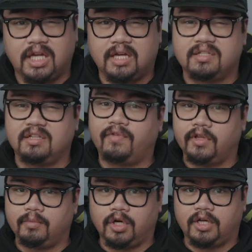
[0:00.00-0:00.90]
a lot of stuff
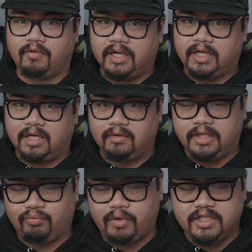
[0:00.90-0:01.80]
on the market right now
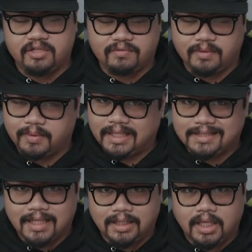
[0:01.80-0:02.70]
and it ranges from
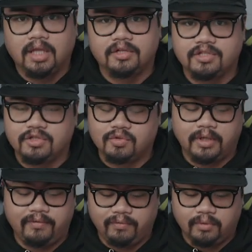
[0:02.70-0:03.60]
like $10 to
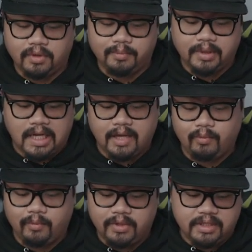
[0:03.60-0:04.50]
$24, but I
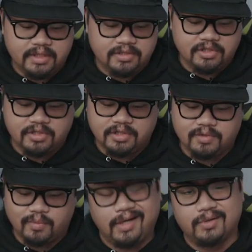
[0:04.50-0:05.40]
went with this just
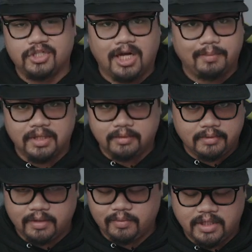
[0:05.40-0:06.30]
because when I was
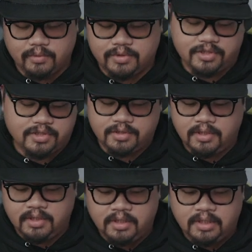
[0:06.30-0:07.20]
shopping, it was just,
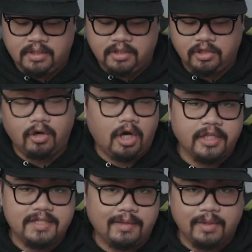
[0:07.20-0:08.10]
you know,
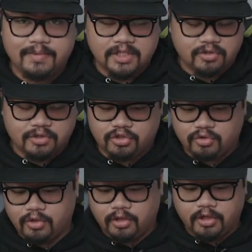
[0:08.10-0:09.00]
on the same website. So I just
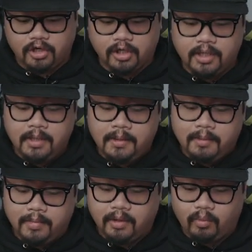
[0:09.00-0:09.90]
threw it on the cart.
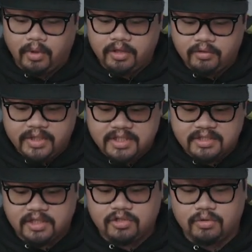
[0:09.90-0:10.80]
But one of the
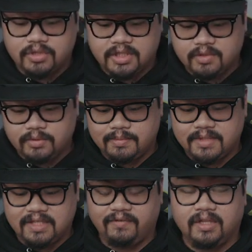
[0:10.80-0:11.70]
reasons I chose this one
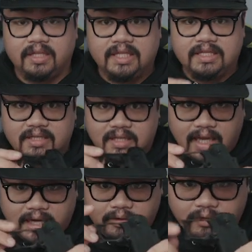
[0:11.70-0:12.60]
specifically is,
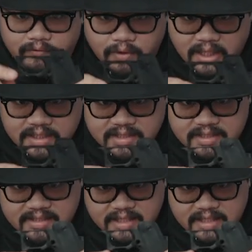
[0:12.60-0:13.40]
I don't know if you guys can